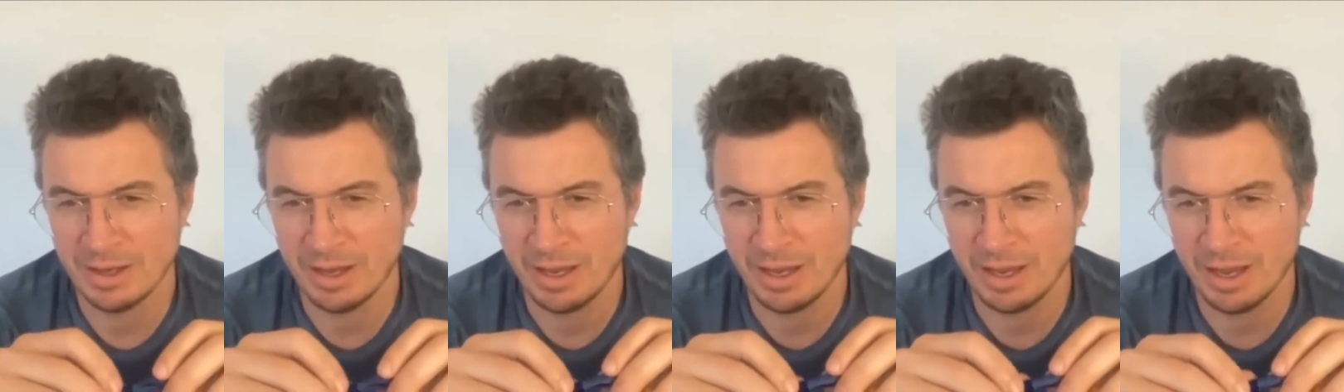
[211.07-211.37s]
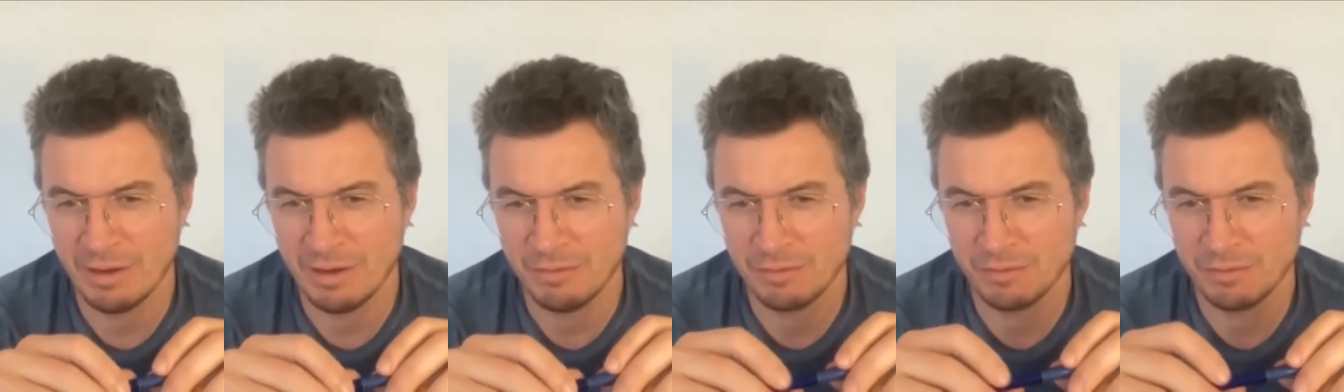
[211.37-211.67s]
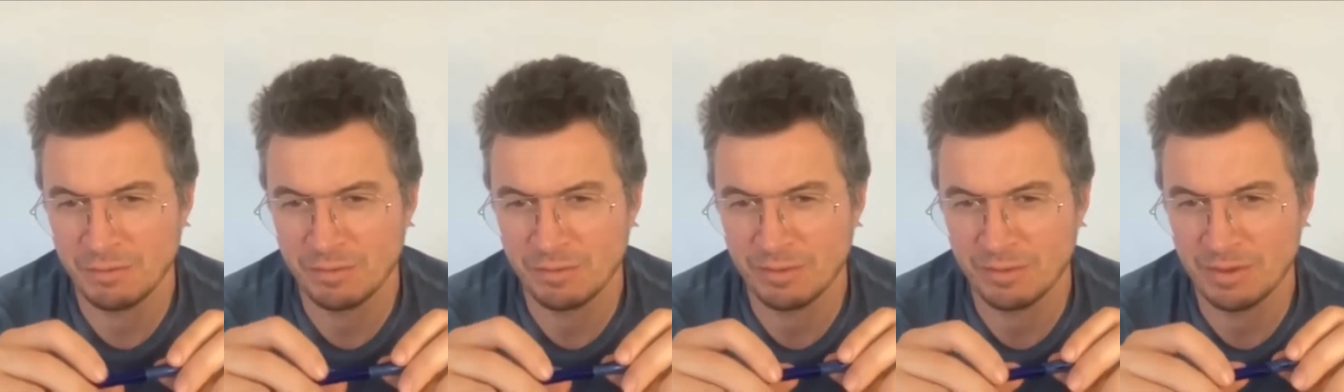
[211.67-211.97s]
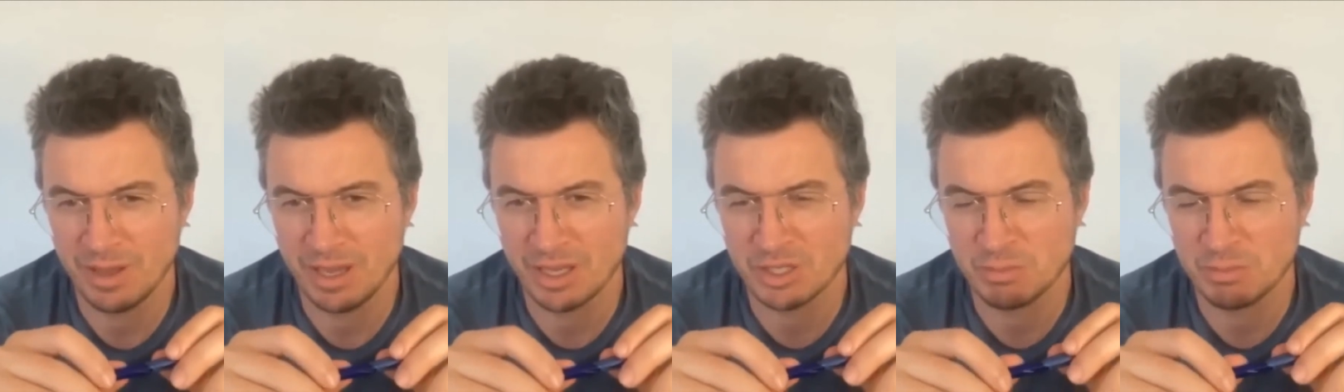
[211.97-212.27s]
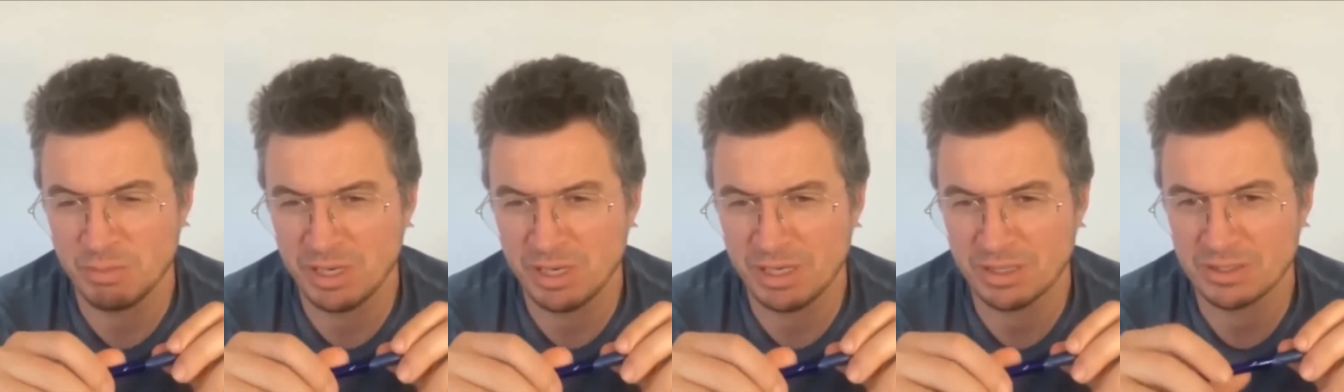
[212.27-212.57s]
have
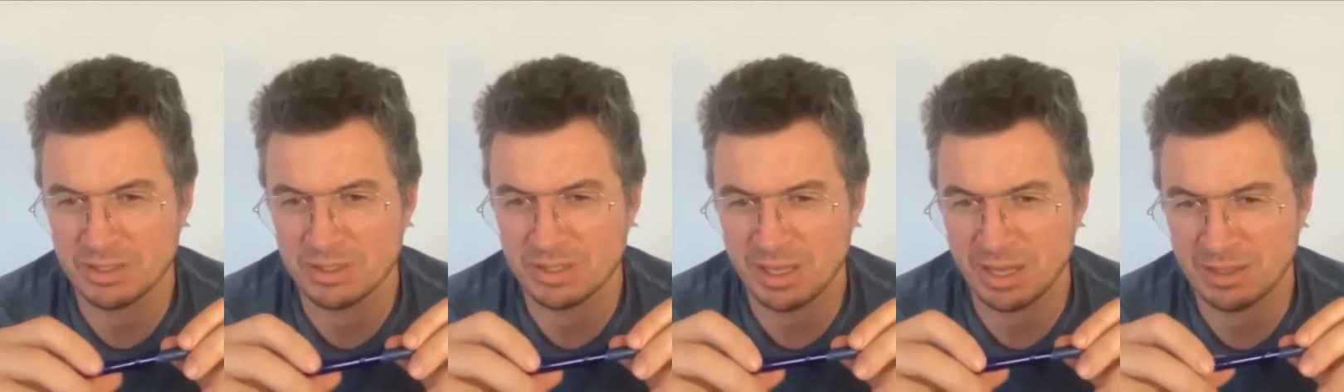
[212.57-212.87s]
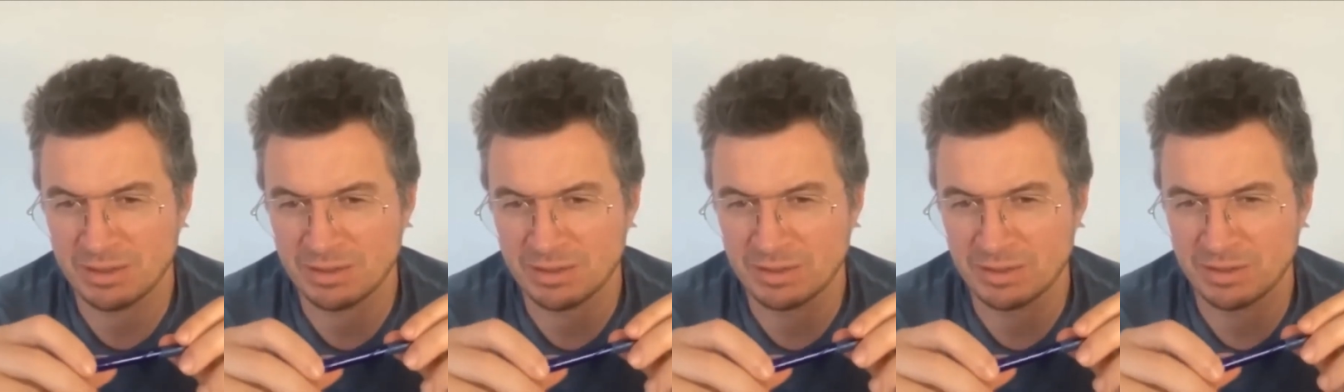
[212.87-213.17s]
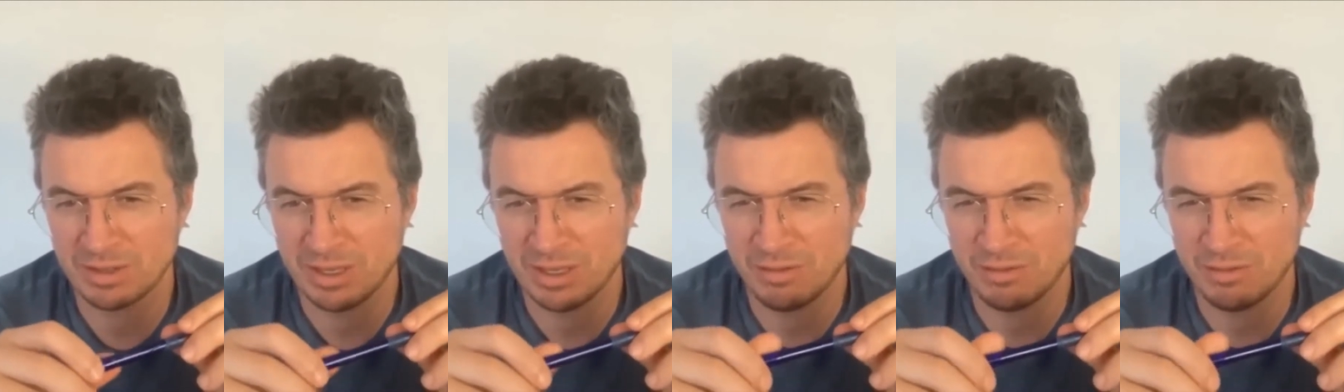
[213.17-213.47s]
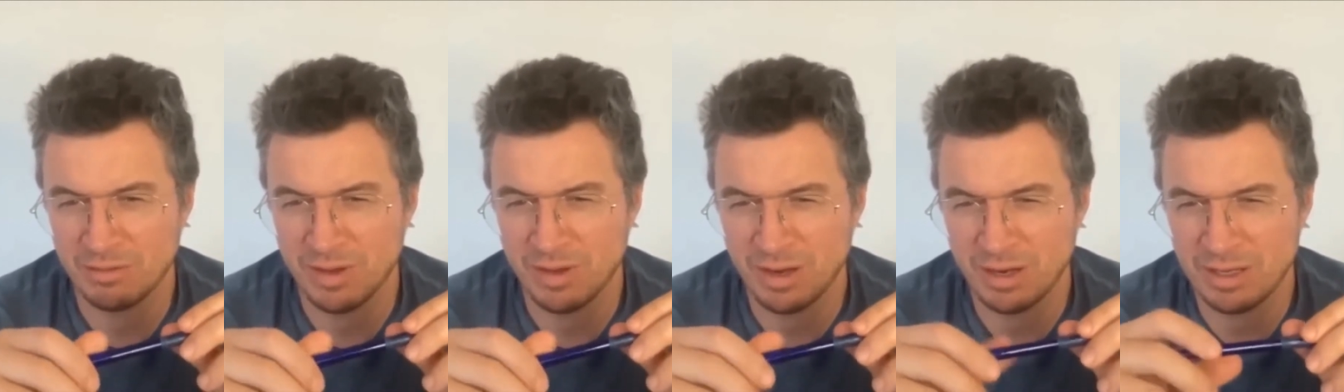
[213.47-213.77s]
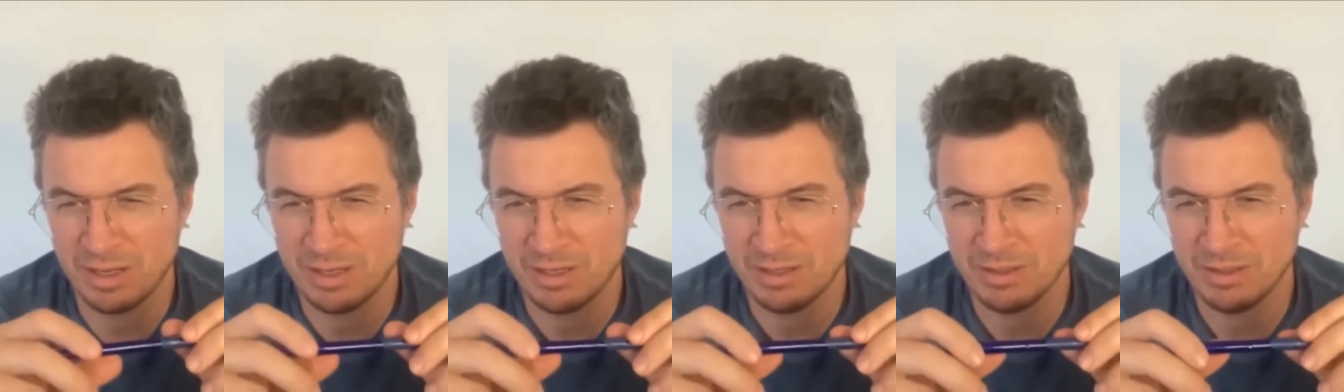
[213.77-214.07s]
experienced that in a
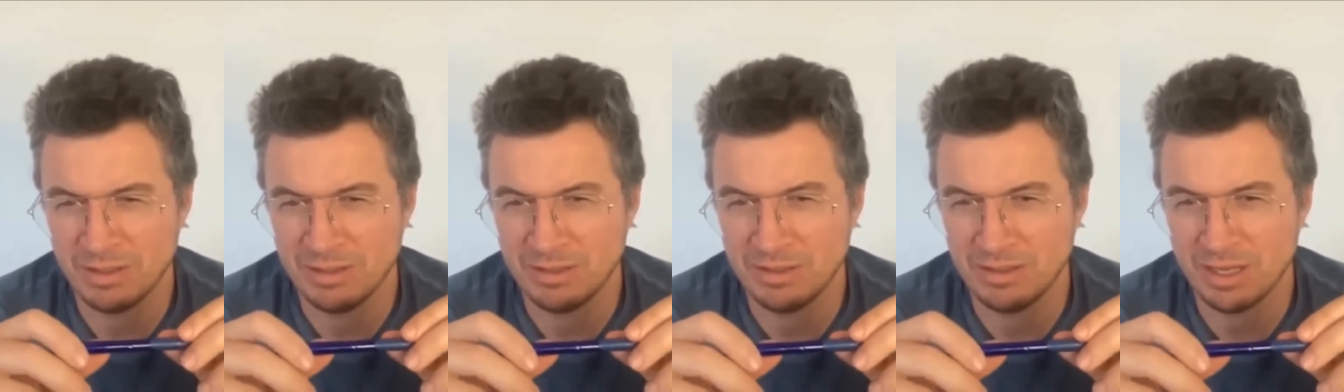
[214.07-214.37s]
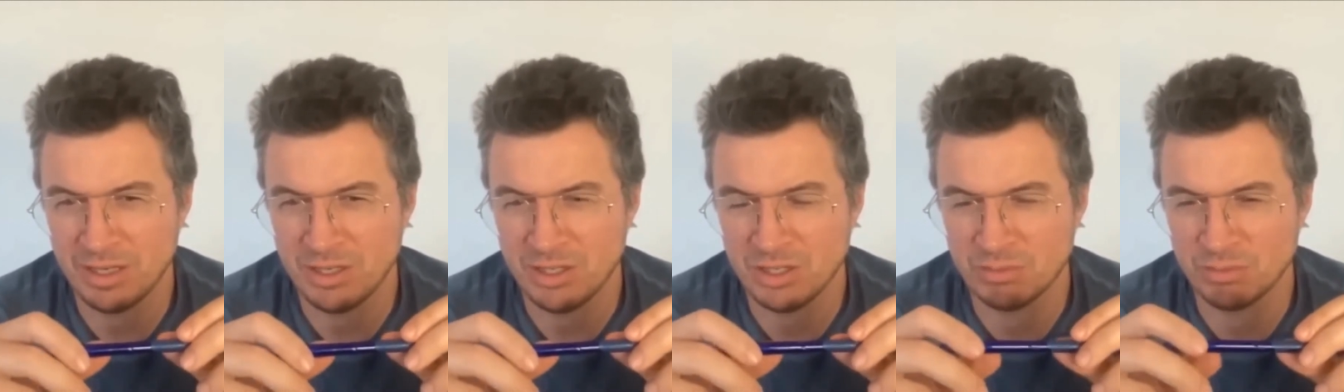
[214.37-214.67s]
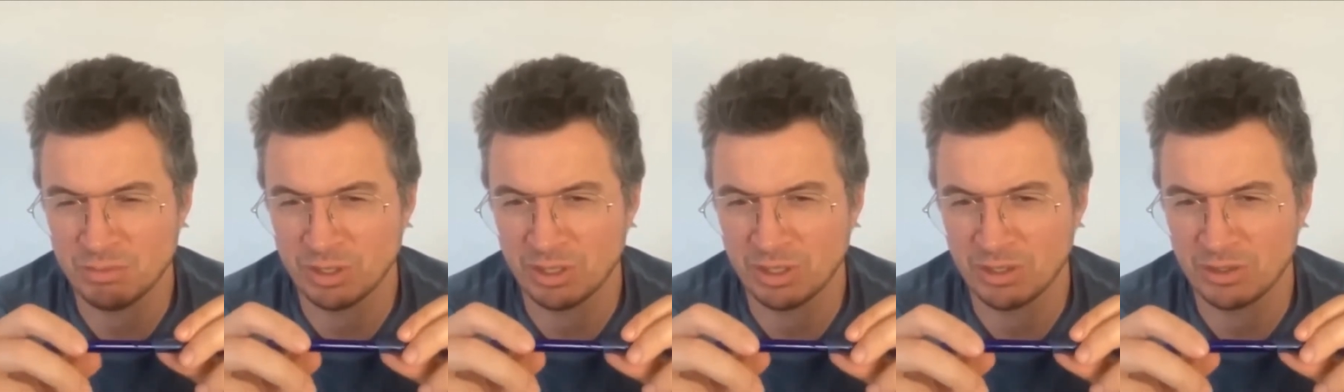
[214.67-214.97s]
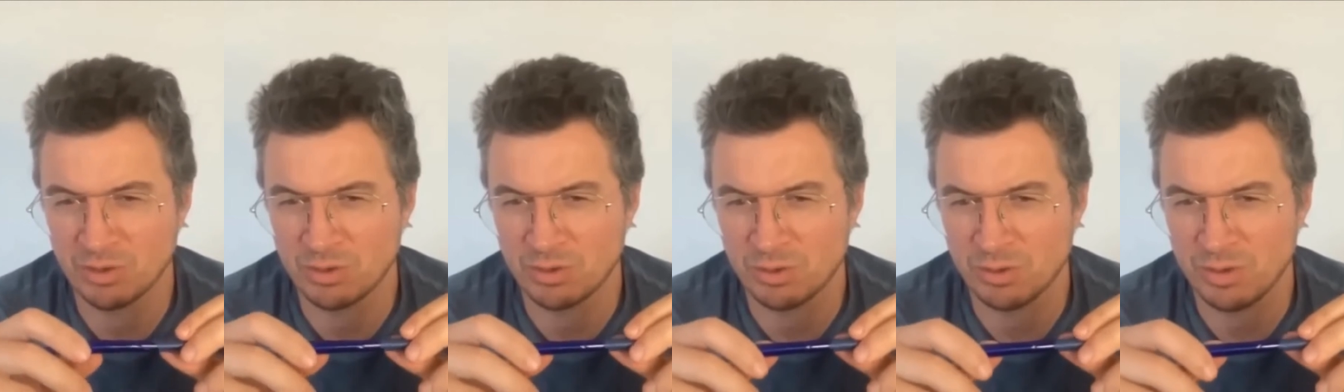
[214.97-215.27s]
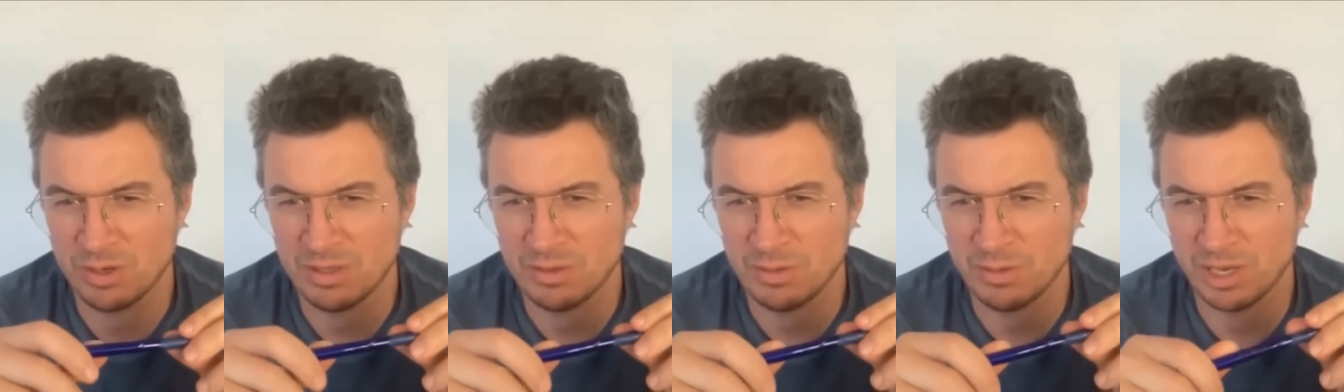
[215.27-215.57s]
very tangible and
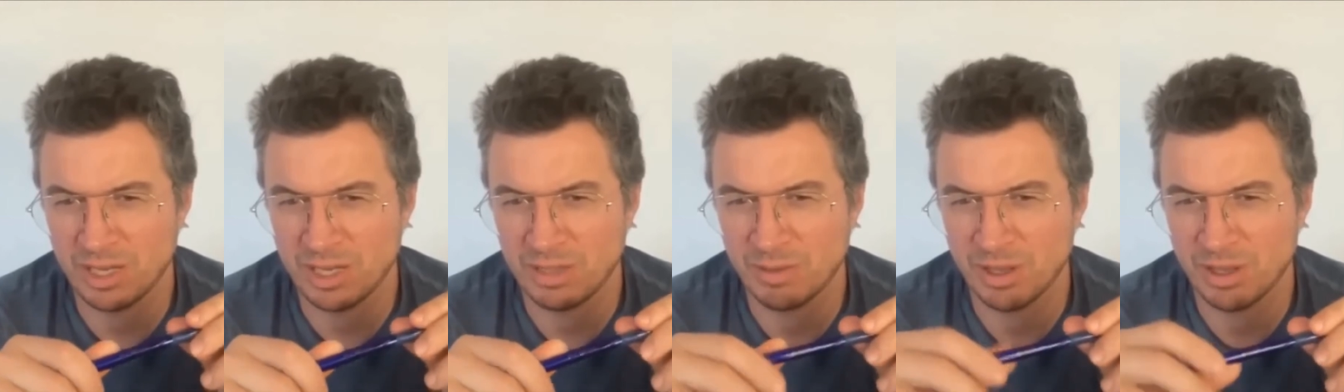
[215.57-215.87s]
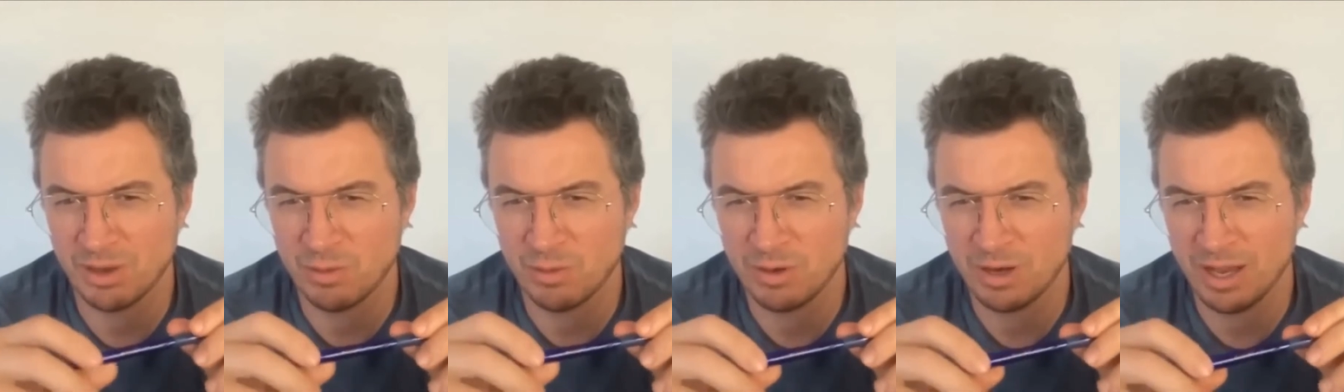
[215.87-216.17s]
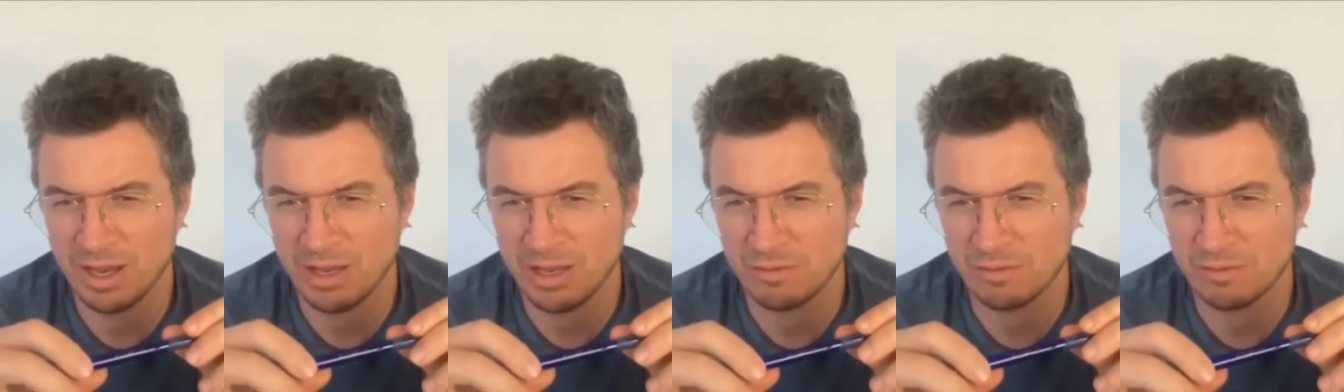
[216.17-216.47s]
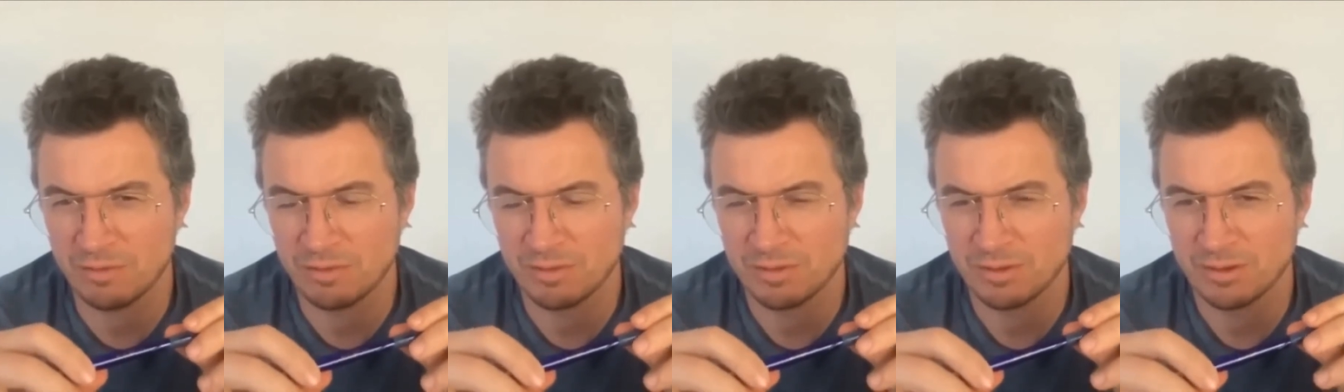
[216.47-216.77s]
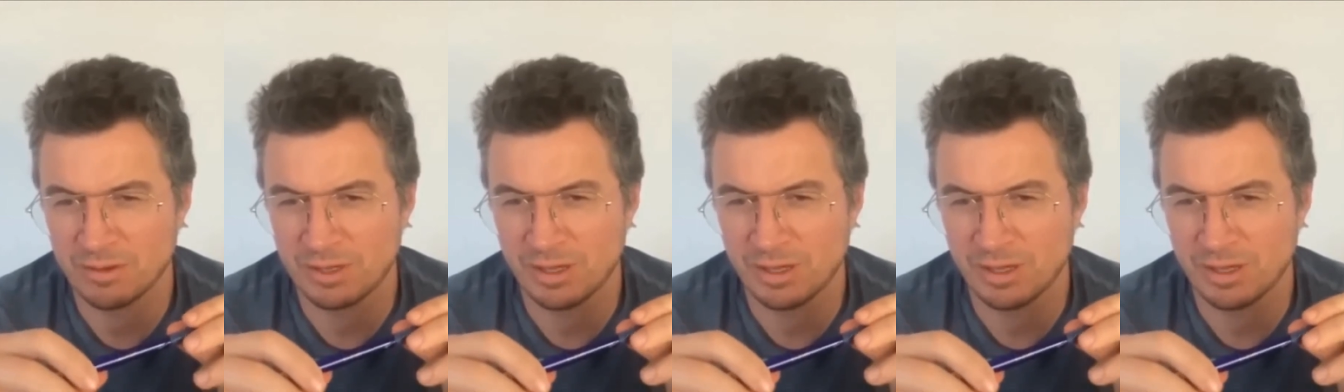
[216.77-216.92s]
concrete way in my own life.